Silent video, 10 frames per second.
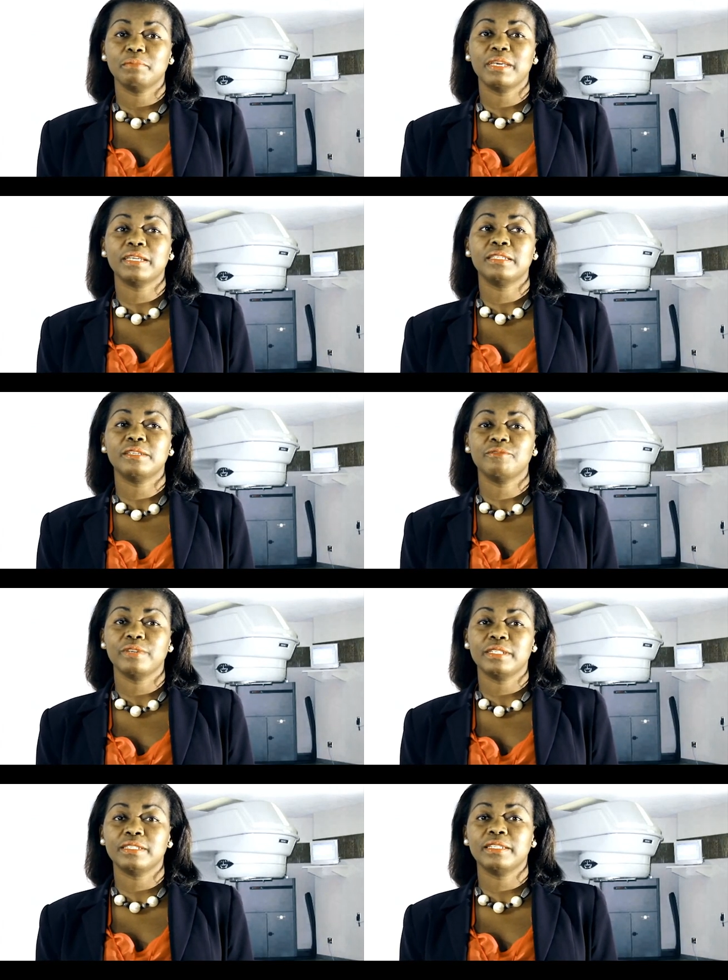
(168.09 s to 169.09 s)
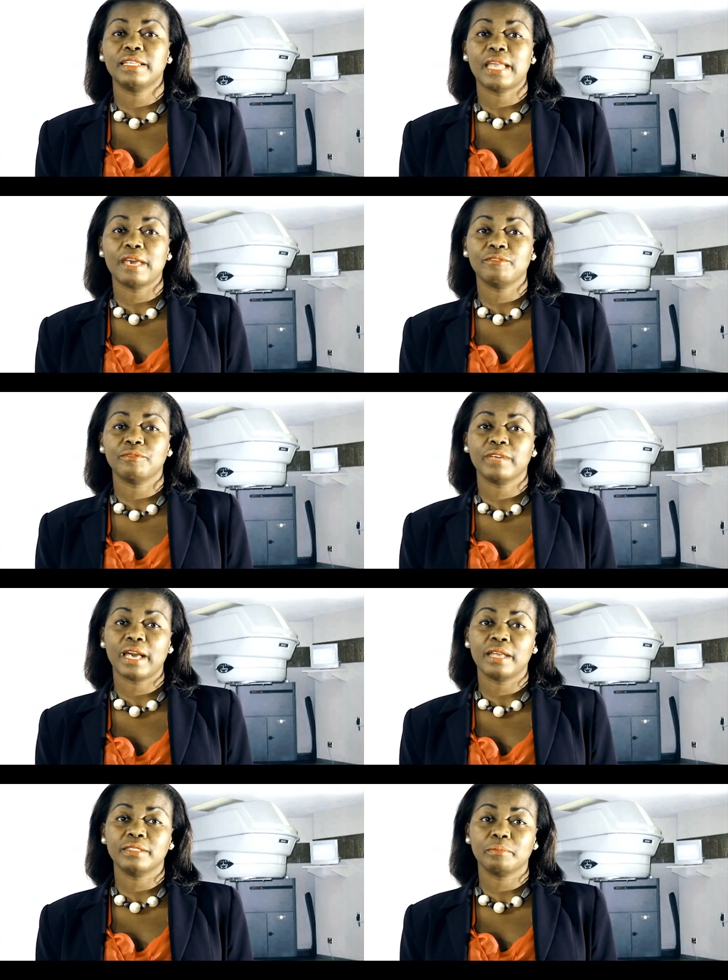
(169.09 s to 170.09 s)
make a difference in the life of a
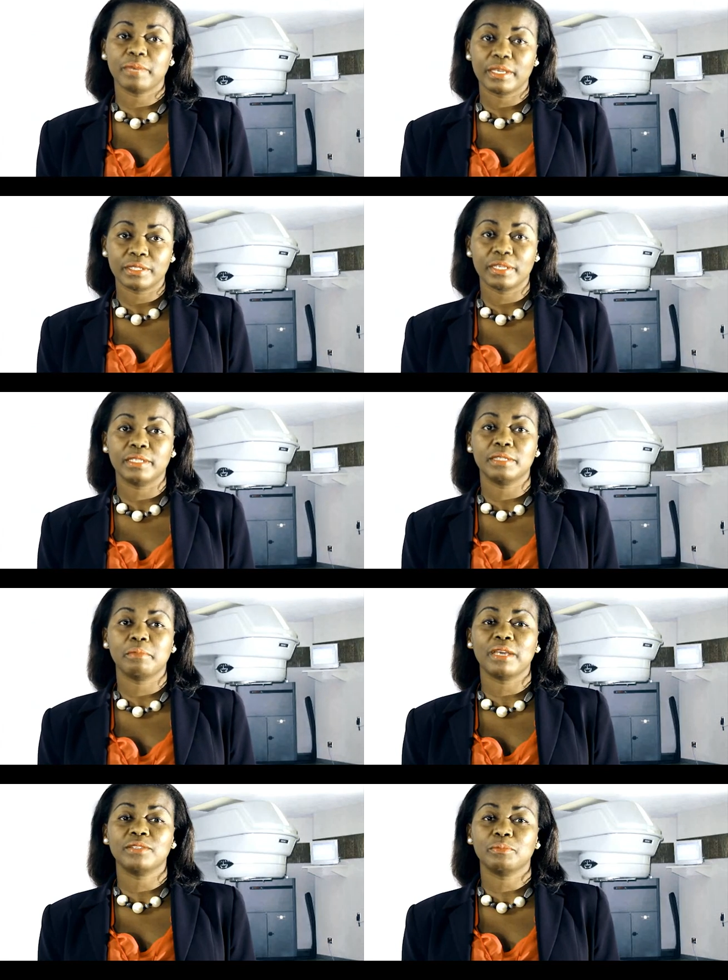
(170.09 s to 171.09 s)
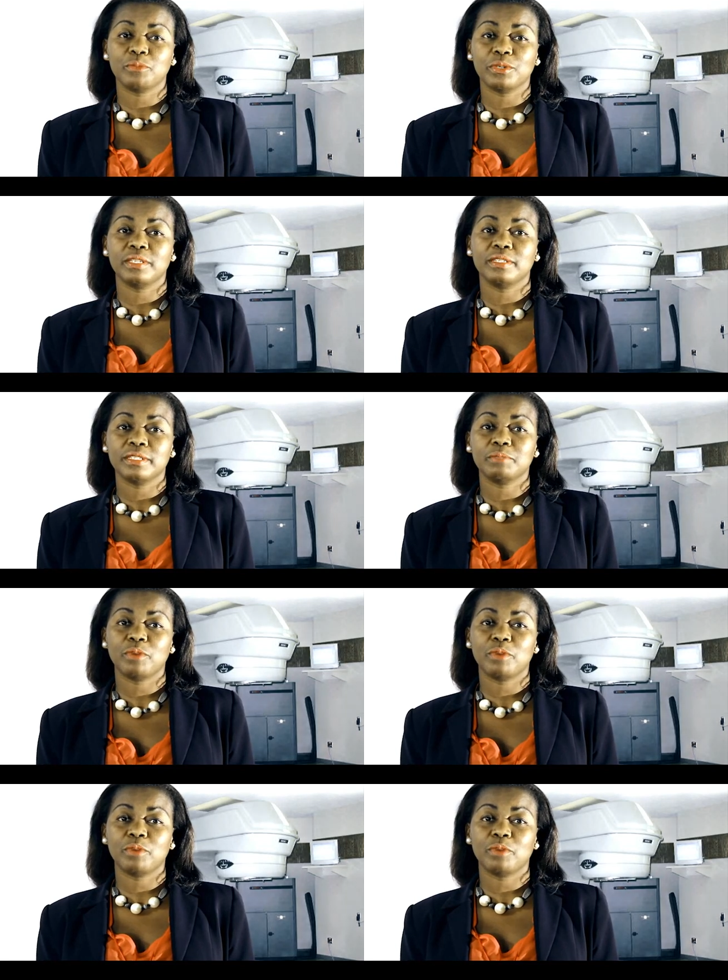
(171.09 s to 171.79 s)
cancer patient by supporting this